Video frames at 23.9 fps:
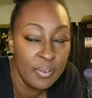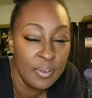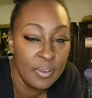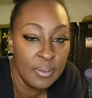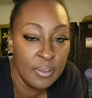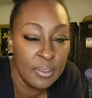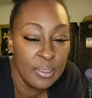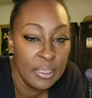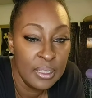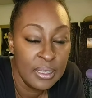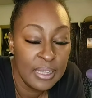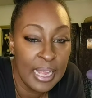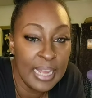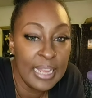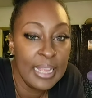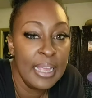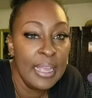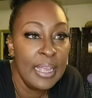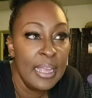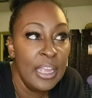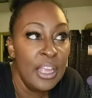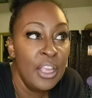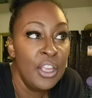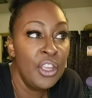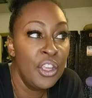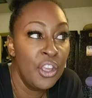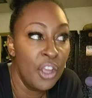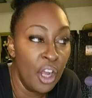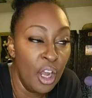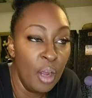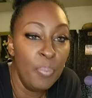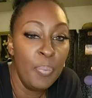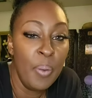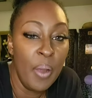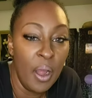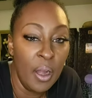Like you're a
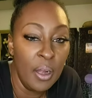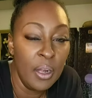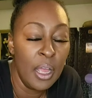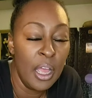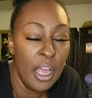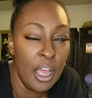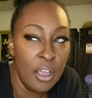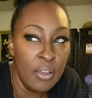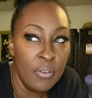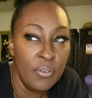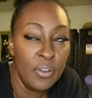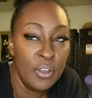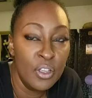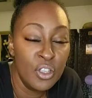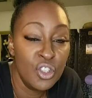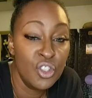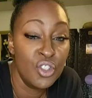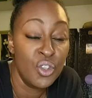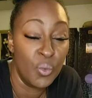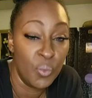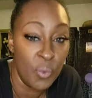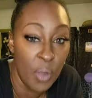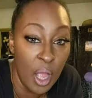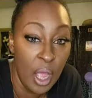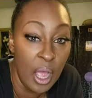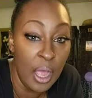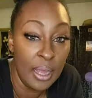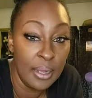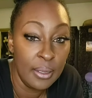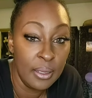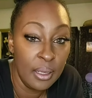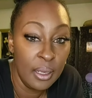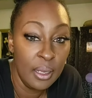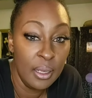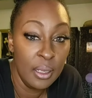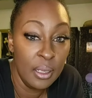part of Charon
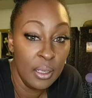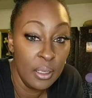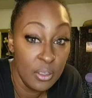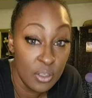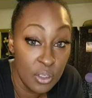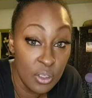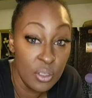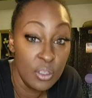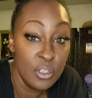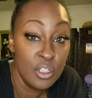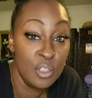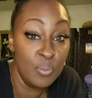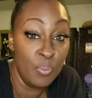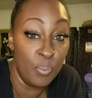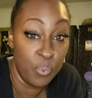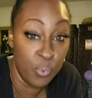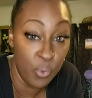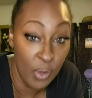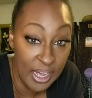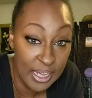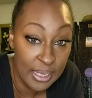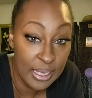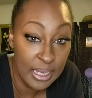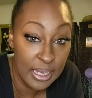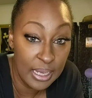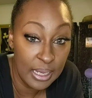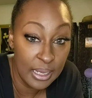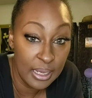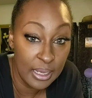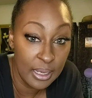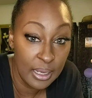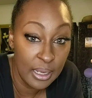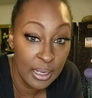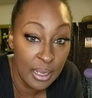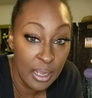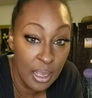breaking
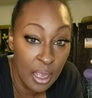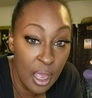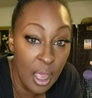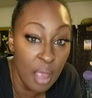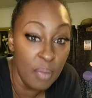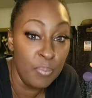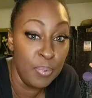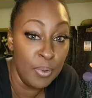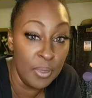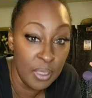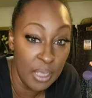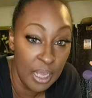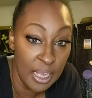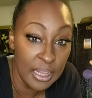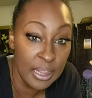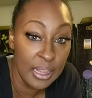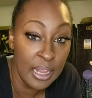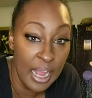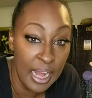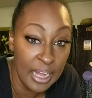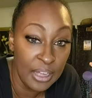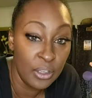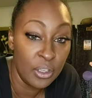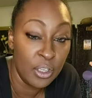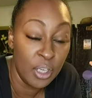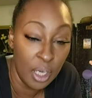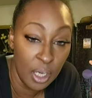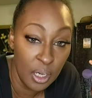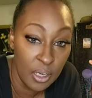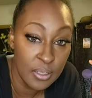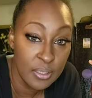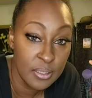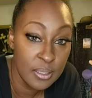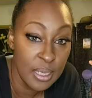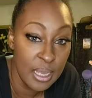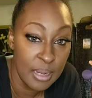a bloodline curse
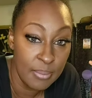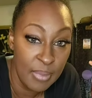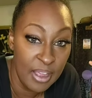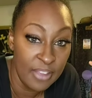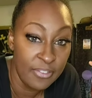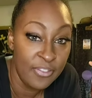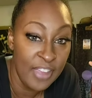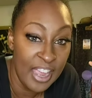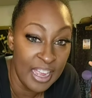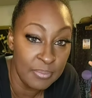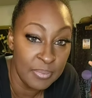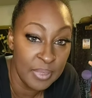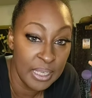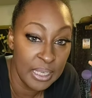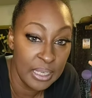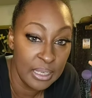in my family.